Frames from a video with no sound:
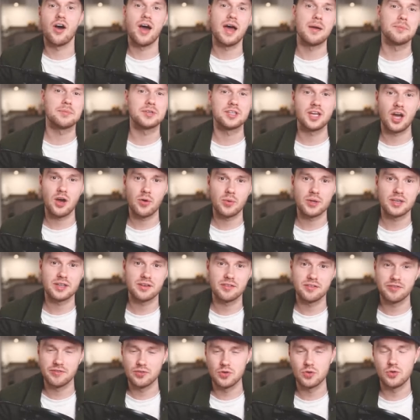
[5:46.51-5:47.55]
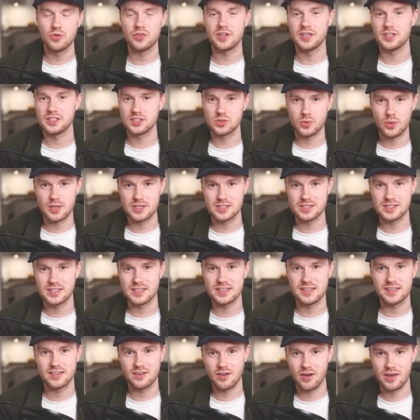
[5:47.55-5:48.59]
I'm going for the
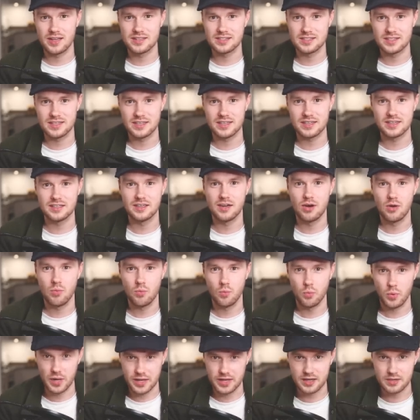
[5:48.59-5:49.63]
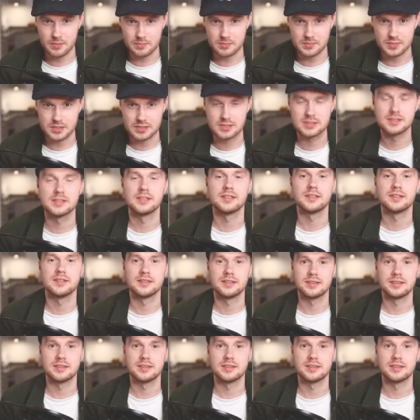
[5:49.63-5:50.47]
2019 Williams.